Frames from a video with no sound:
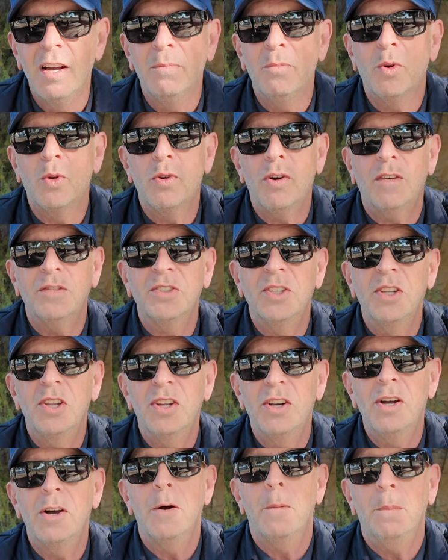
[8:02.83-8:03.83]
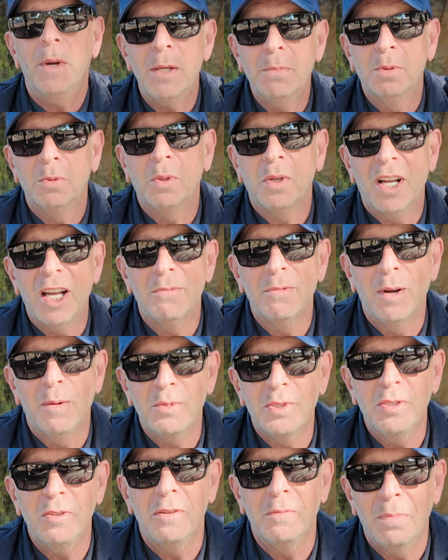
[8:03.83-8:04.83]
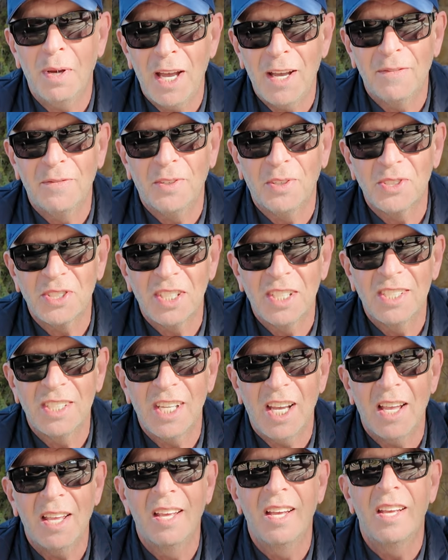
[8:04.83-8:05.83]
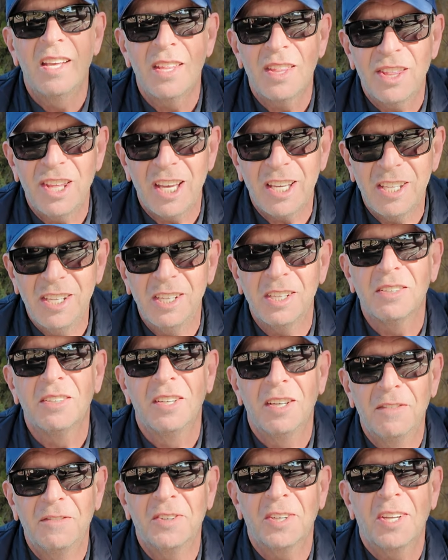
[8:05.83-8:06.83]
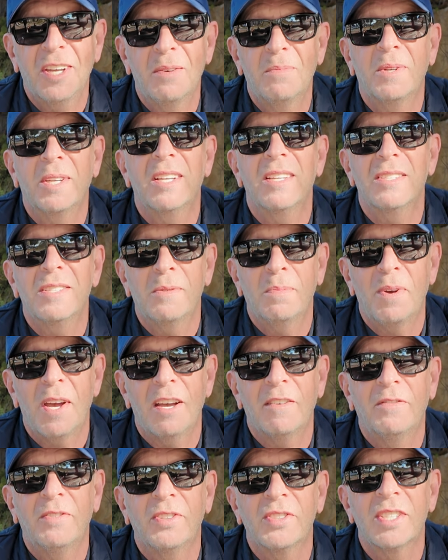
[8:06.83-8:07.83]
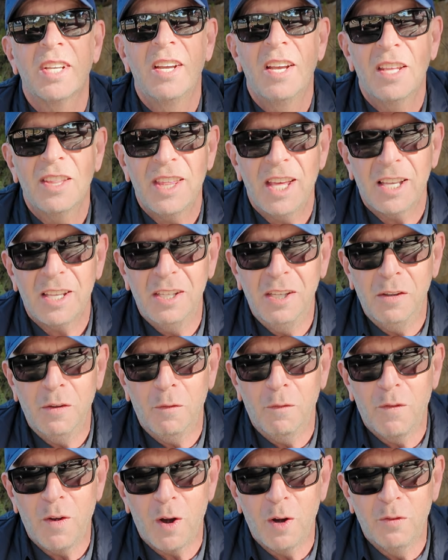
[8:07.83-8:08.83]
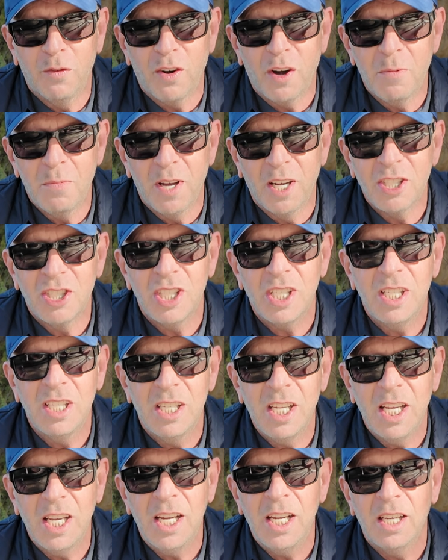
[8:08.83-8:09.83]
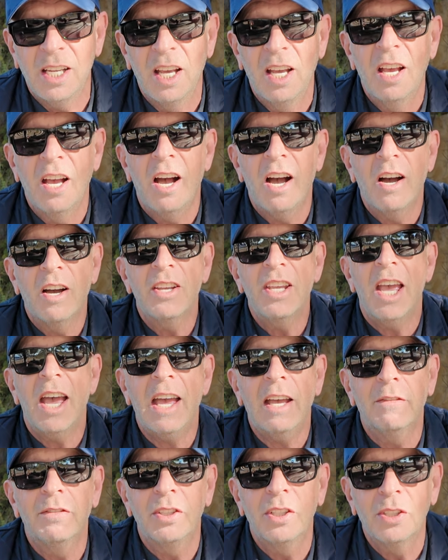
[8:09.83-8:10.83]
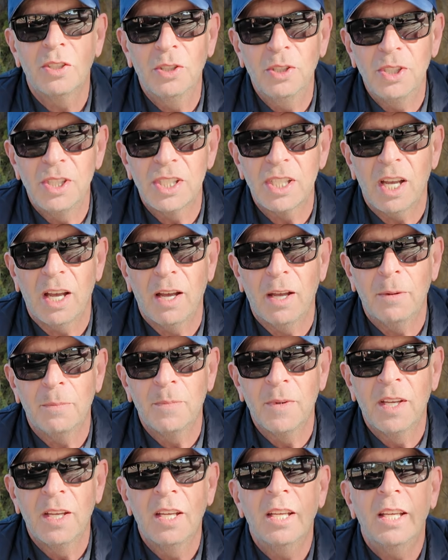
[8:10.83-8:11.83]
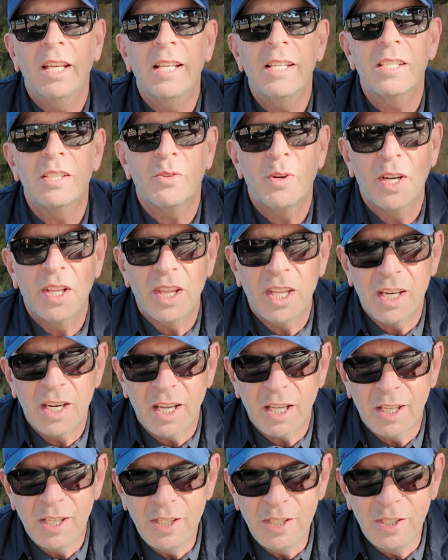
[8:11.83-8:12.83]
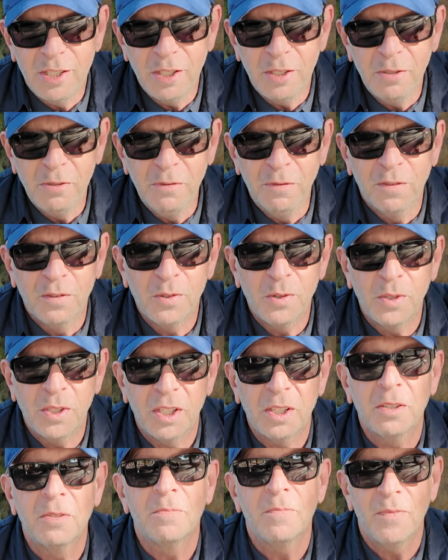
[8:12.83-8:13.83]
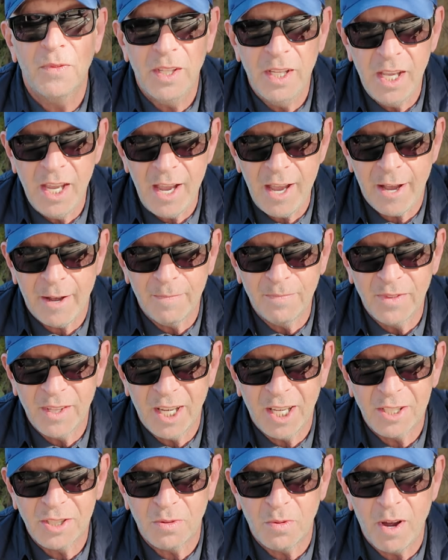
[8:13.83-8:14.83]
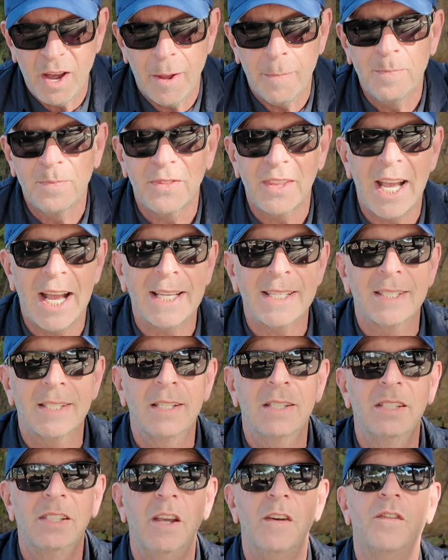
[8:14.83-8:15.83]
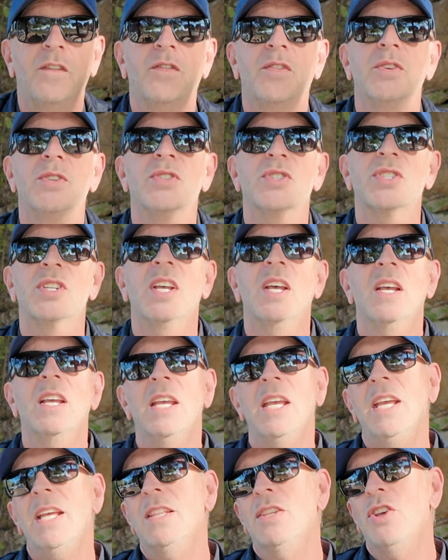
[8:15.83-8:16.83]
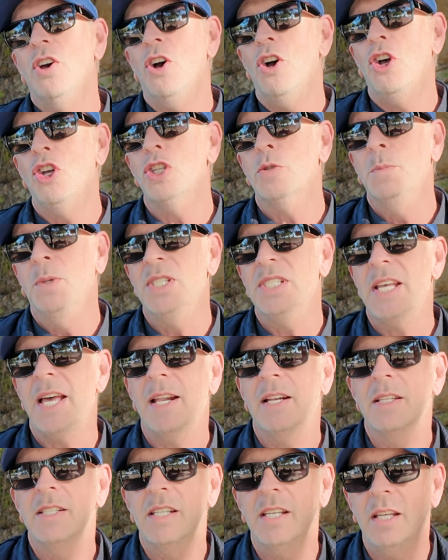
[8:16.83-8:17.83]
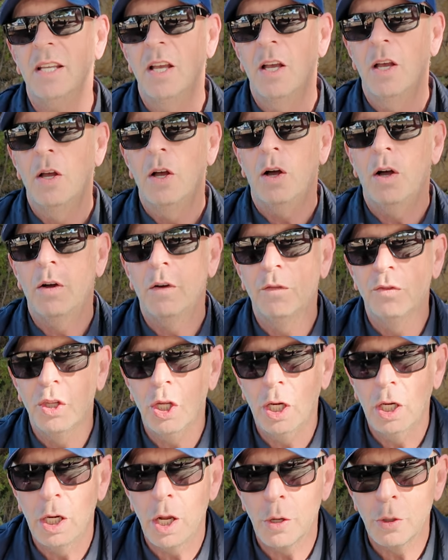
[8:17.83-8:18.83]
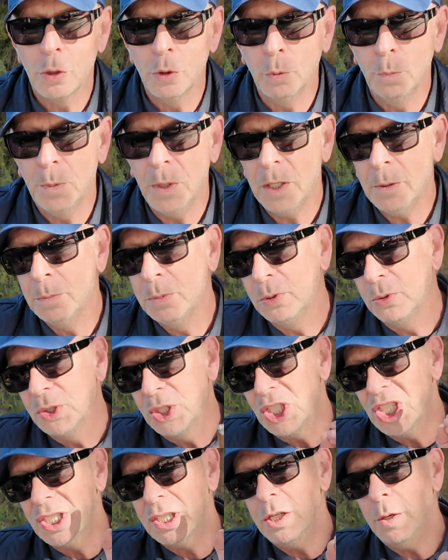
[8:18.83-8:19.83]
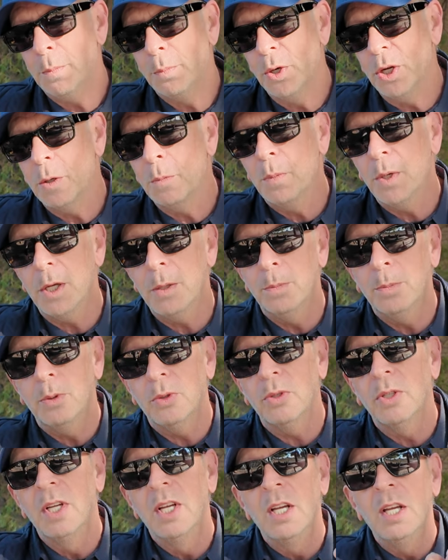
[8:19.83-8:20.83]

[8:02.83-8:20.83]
More often than not, people will come up to you in Paphos and say, thank you for coming to Paphos. Thank you very, very much indeed. Are you having a good time? Is there anything I can do for you? Yeah, that's right. That's the difference in the hospitality of the local people, the Cypriot people.